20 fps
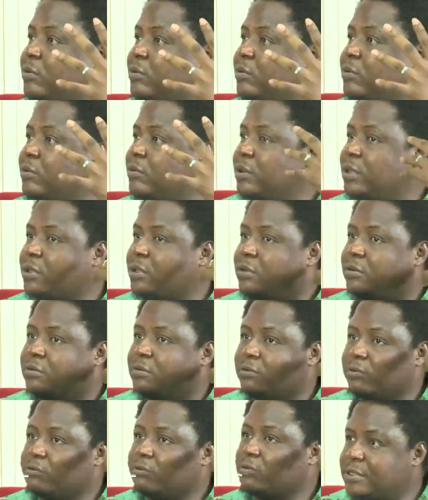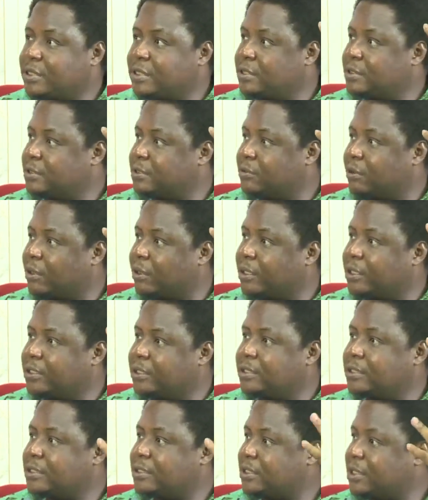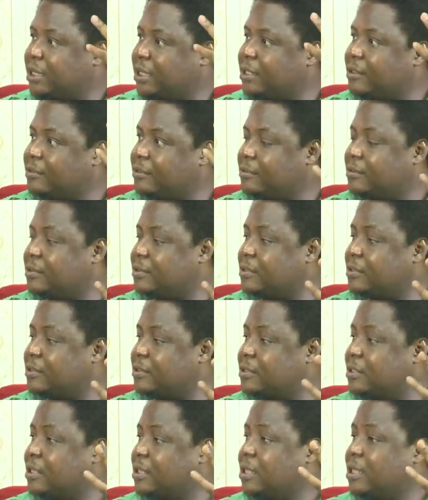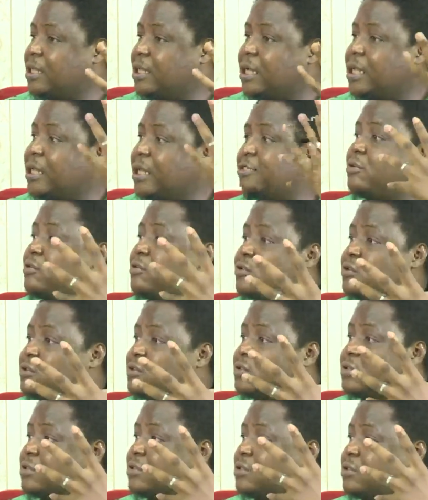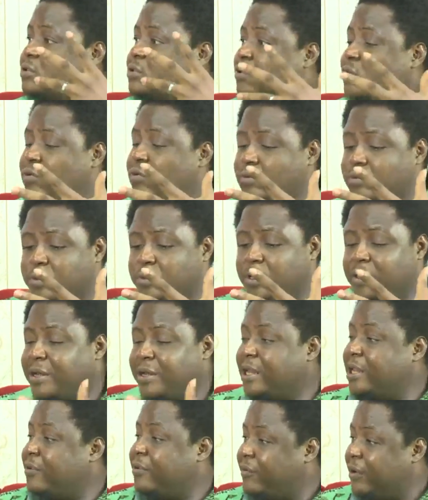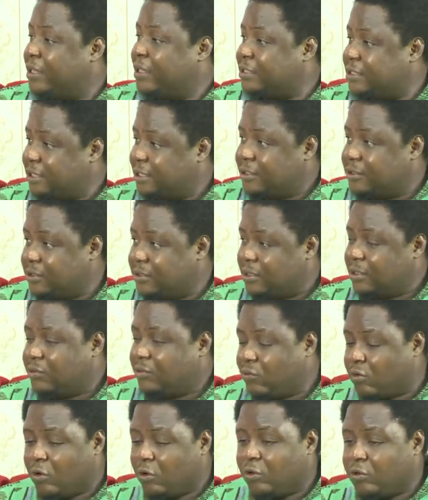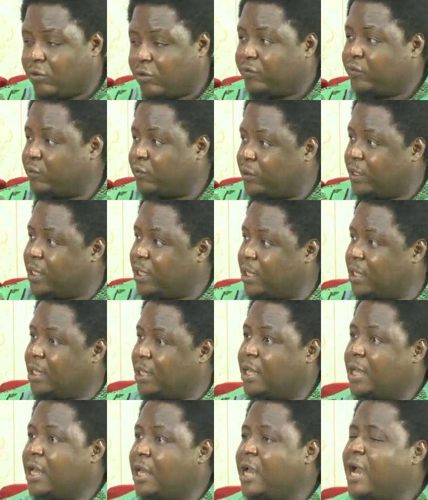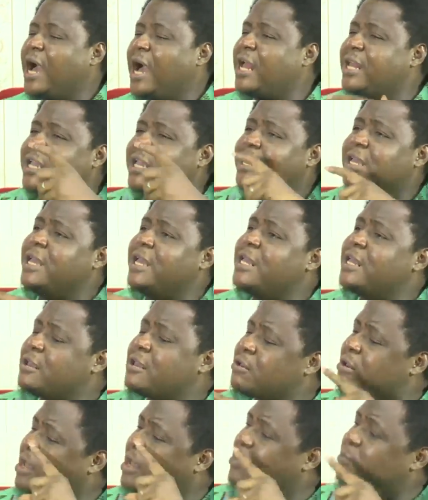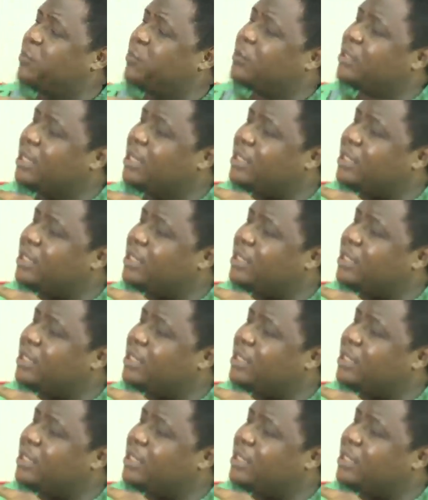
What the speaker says: with knowledge, skills that they can use to be relevant in the world of today. And again, another important thing is